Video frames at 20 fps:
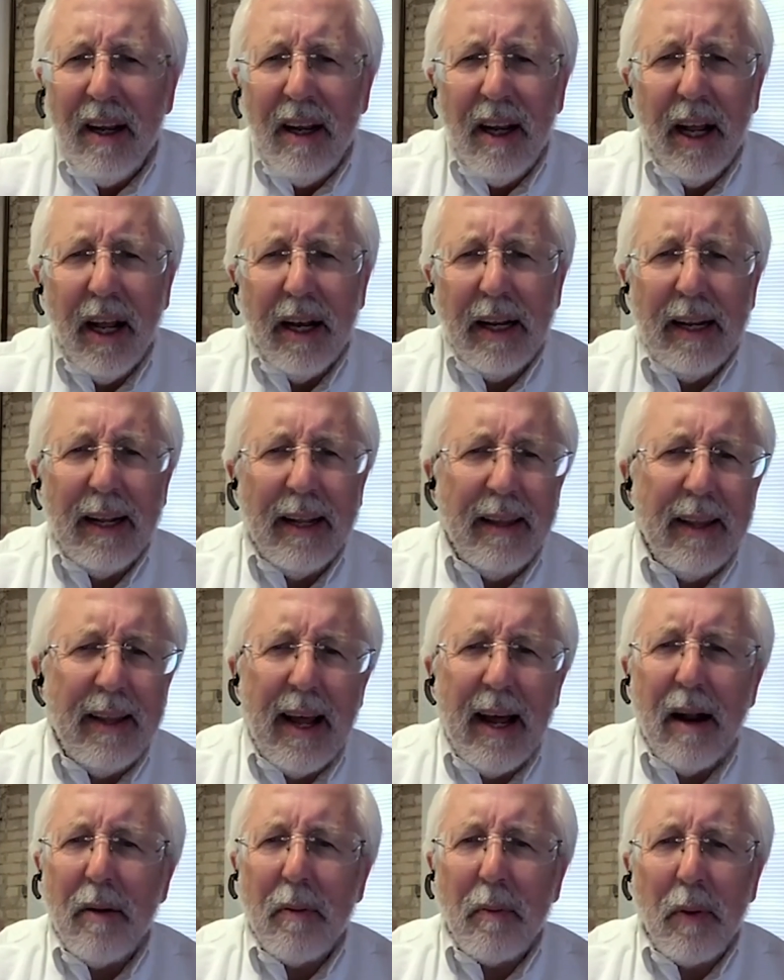And in
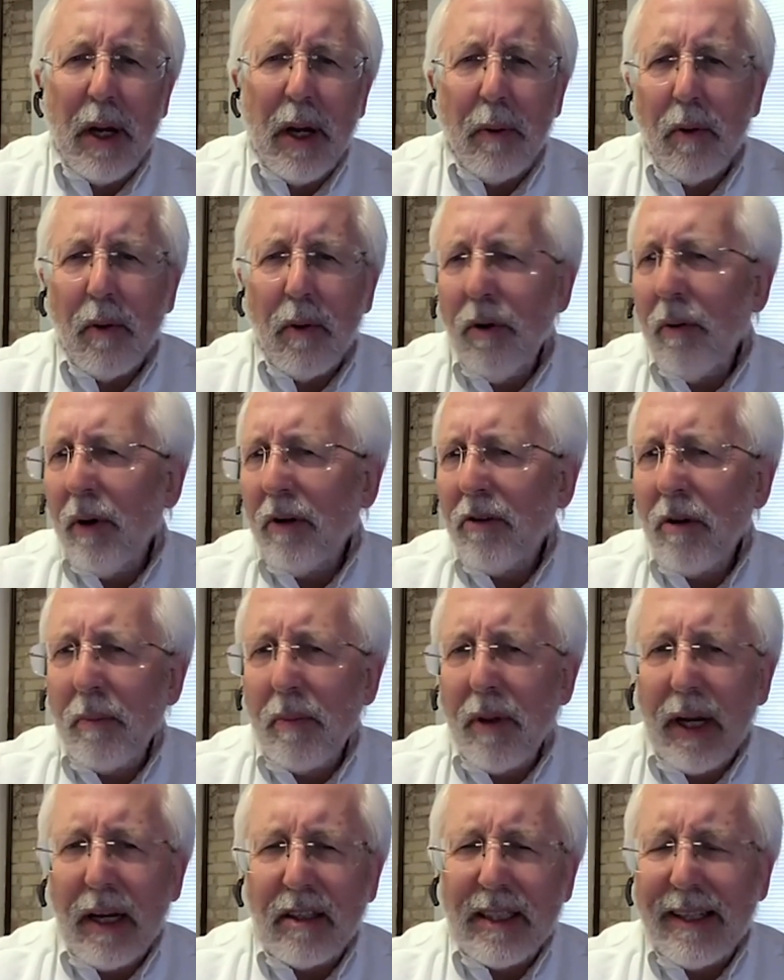that, we were doing some
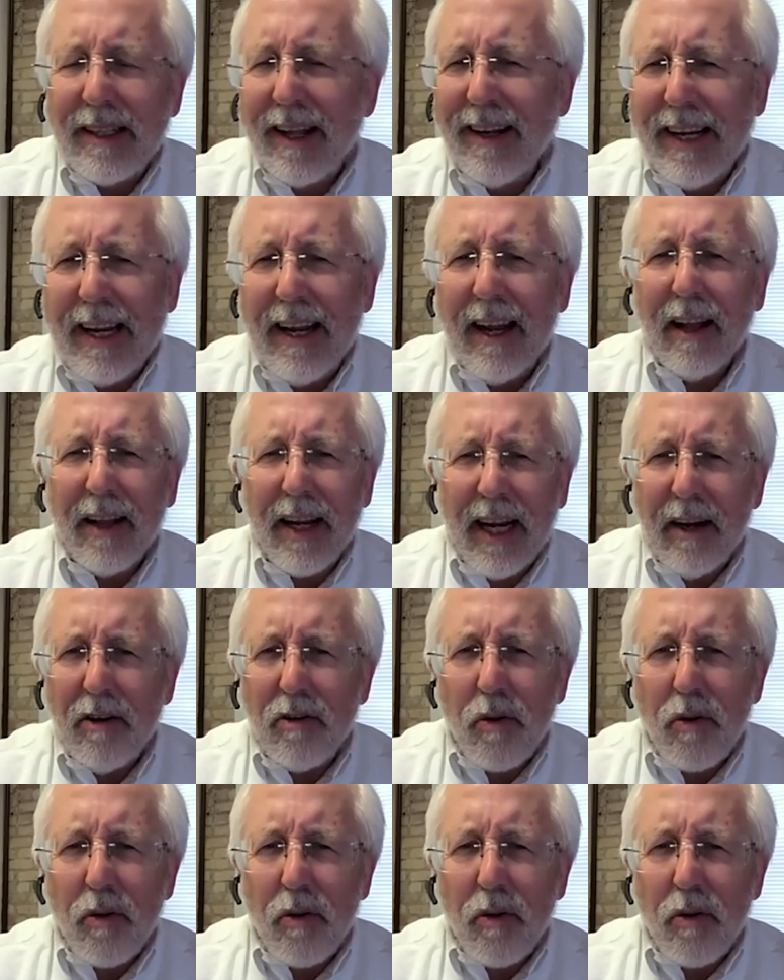things in the DLE,